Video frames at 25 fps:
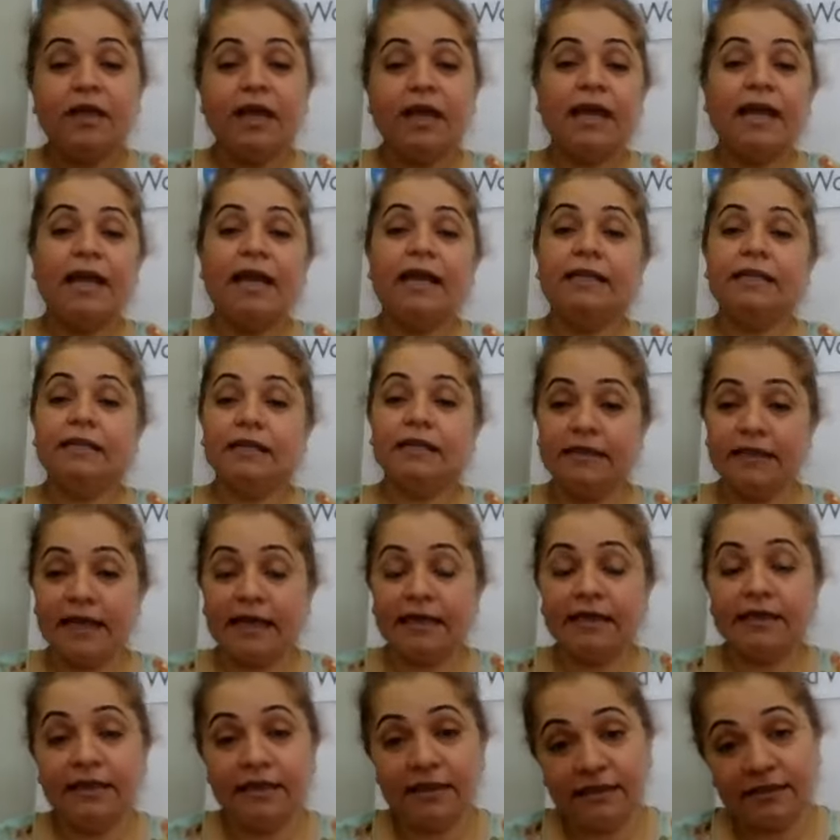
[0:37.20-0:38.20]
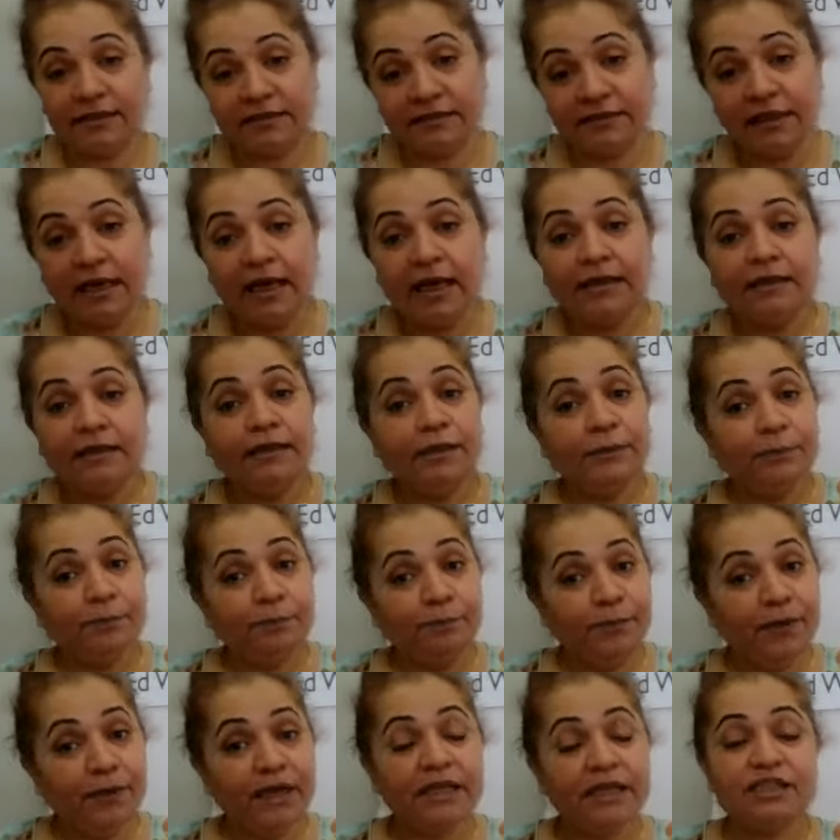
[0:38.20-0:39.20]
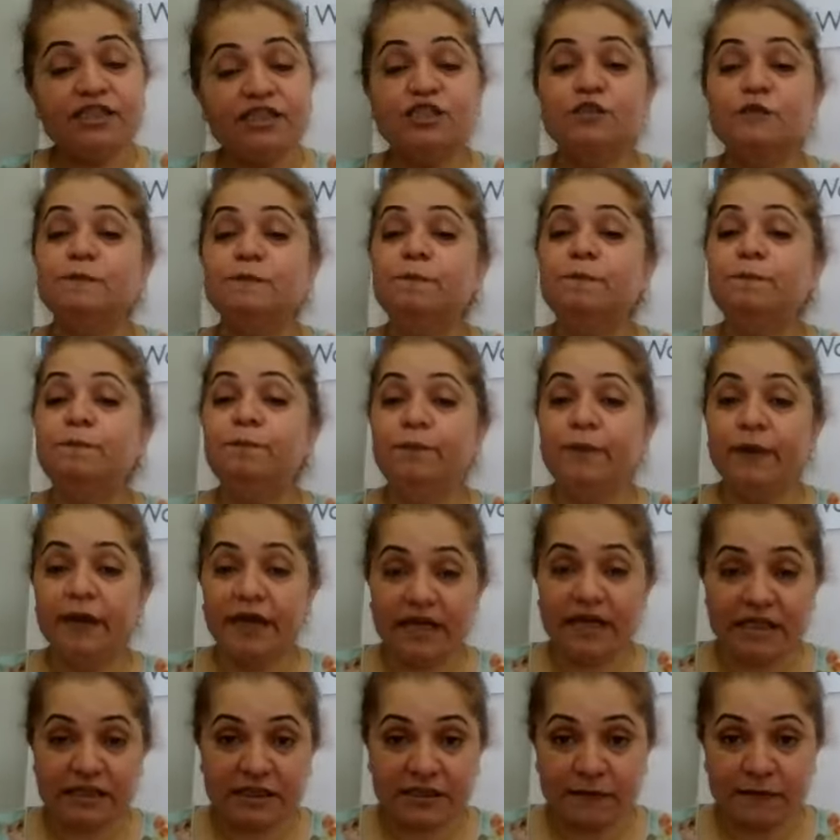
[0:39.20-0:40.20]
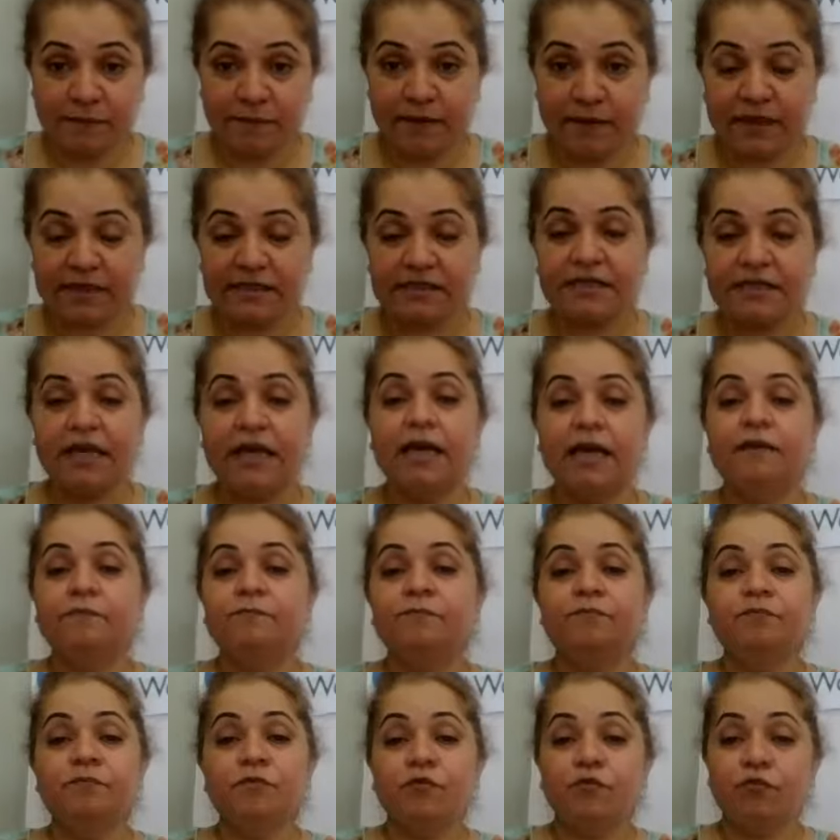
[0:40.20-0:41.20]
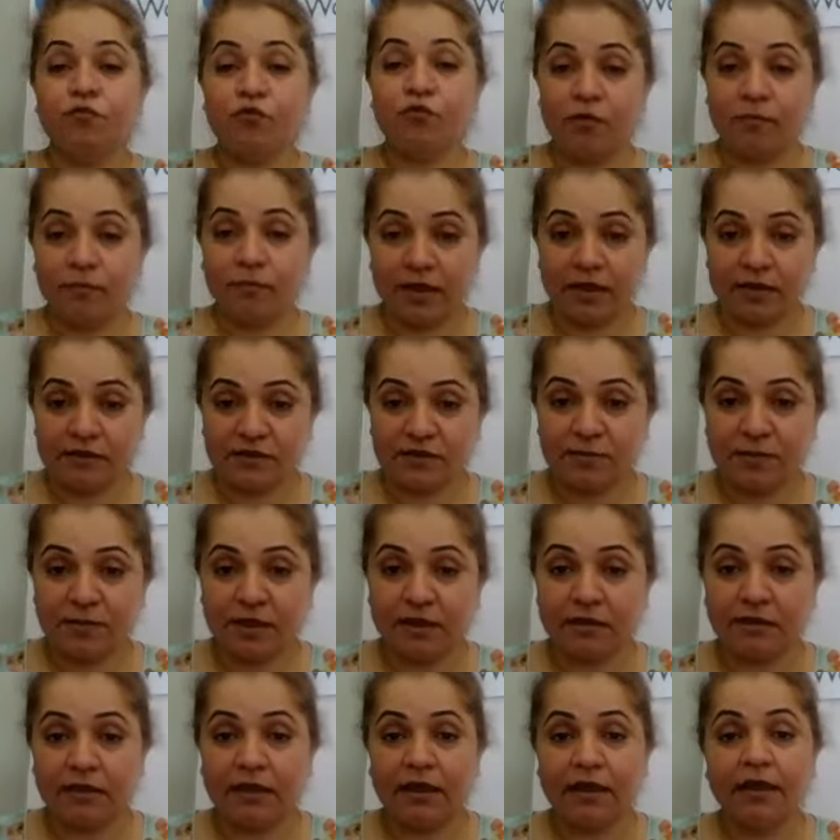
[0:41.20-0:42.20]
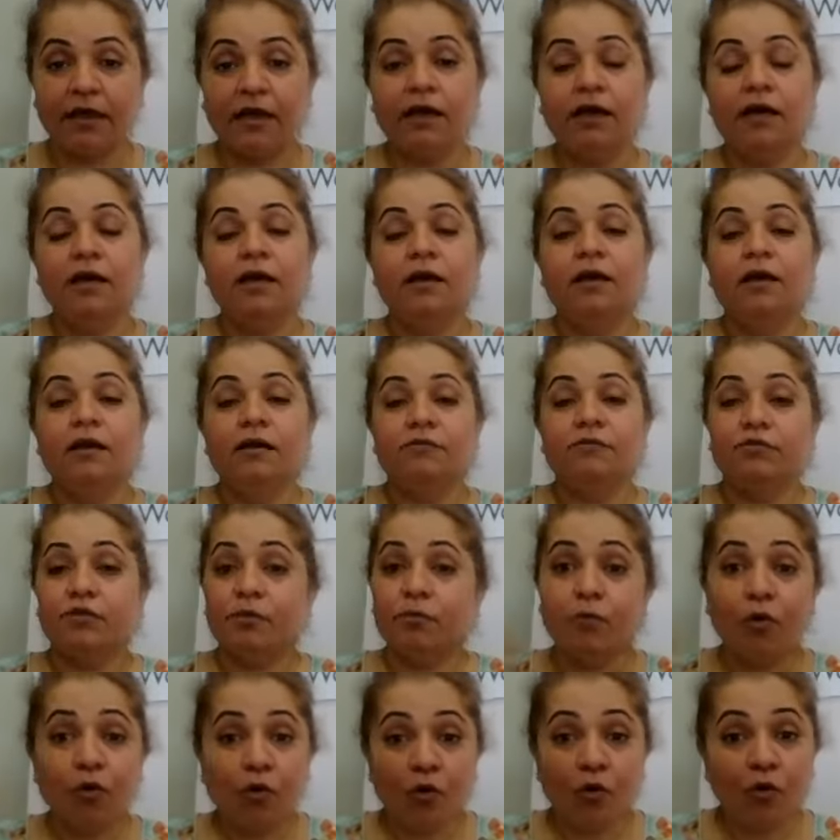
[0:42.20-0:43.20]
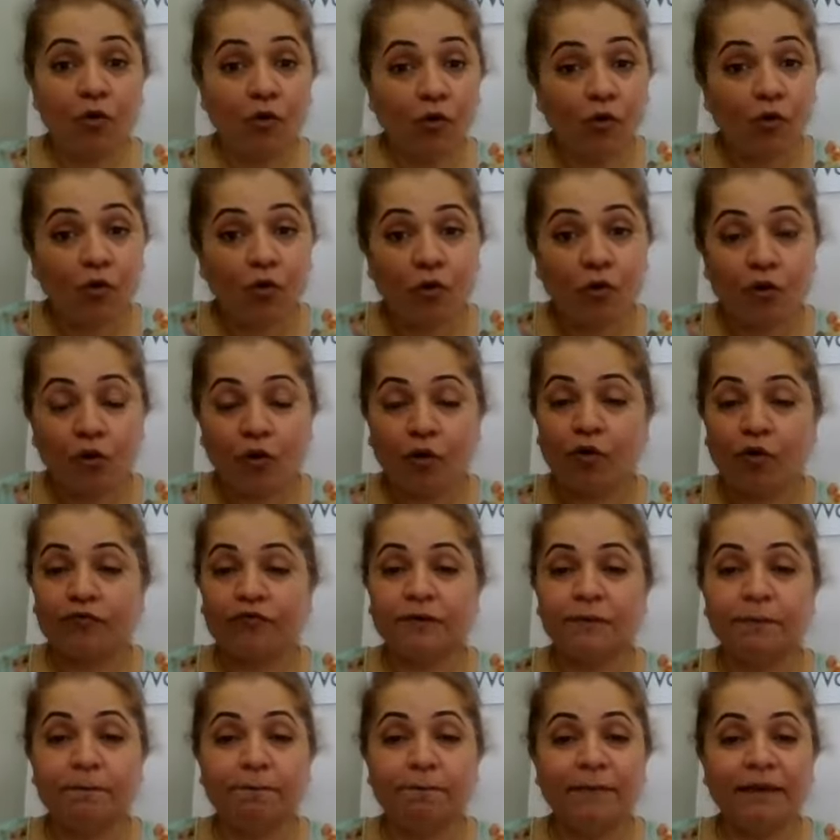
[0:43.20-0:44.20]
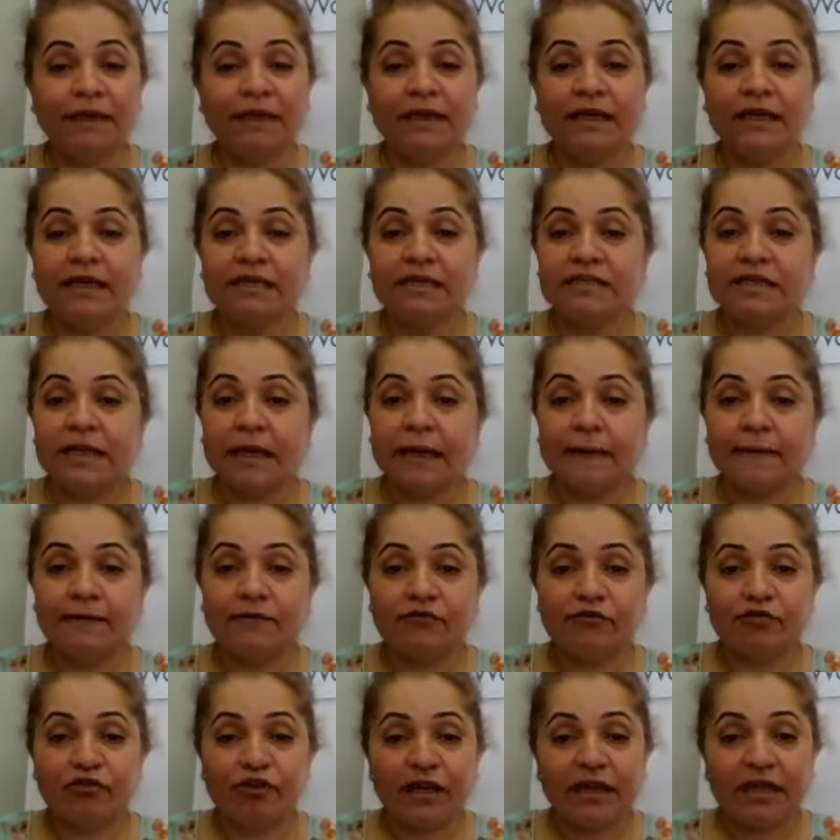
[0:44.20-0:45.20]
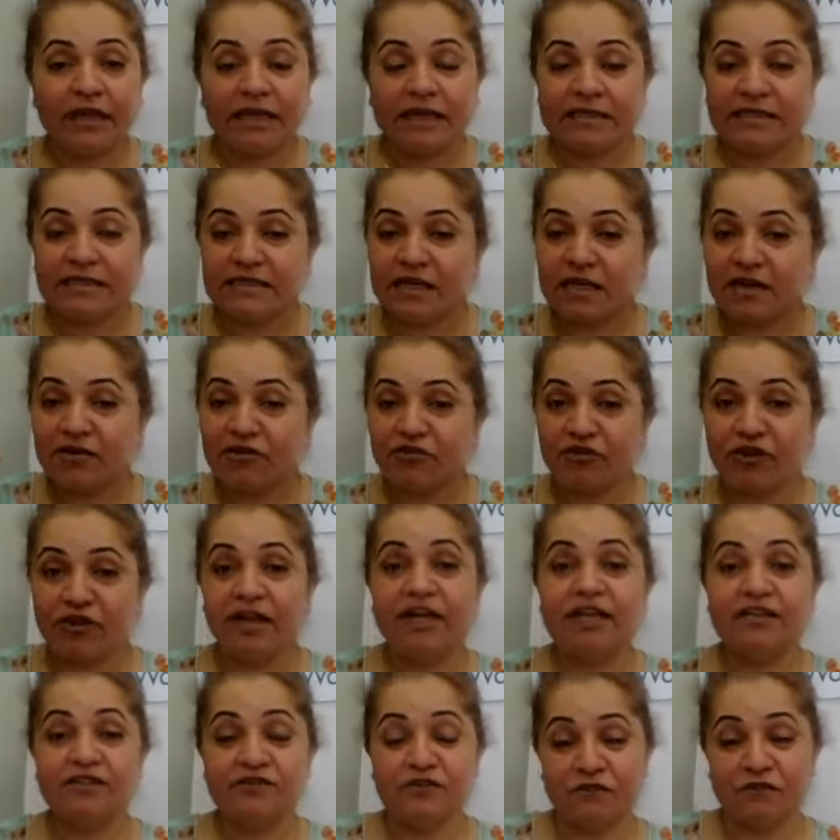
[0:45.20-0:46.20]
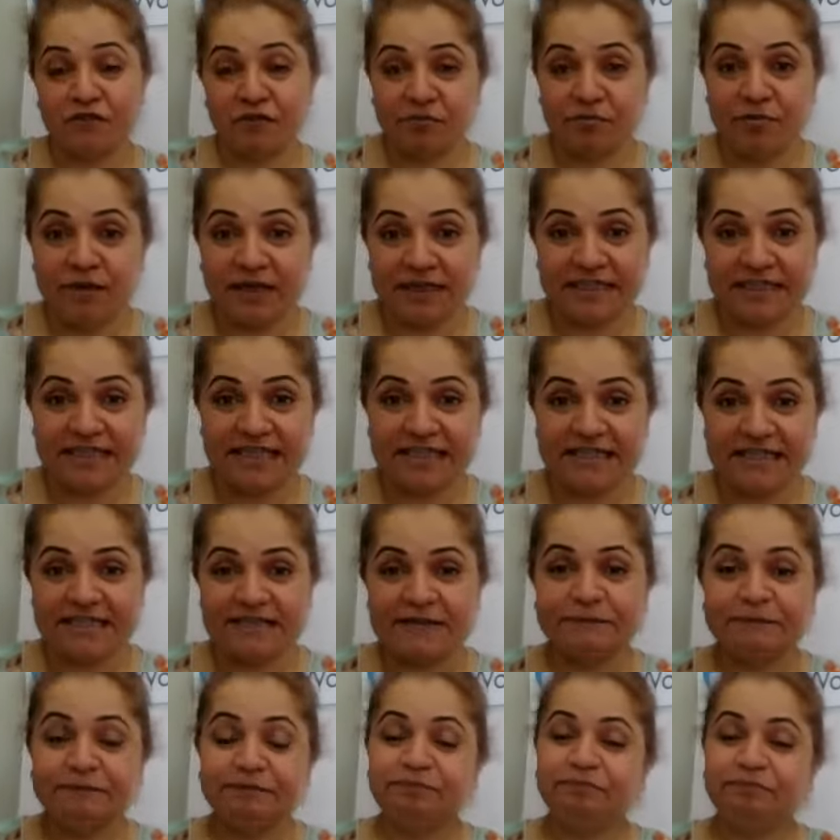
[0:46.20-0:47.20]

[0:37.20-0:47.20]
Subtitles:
And that is the biggest, biggest blessing from Allah subhanahu wa ta'ala, from all of the millions and trillions of the blessings.